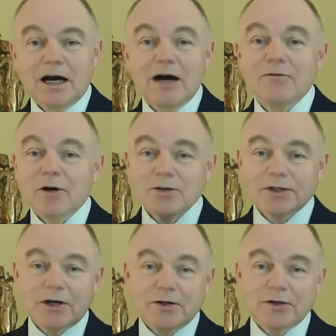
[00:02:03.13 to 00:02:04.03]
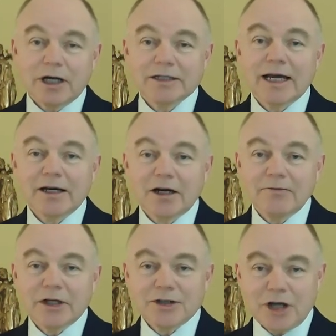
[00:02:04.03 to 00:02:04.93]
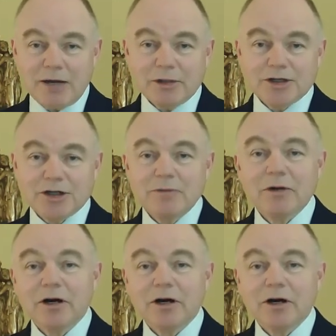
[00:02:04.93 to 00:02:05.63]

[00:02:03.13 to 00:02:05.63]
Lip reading: I've also taken over the chairmanship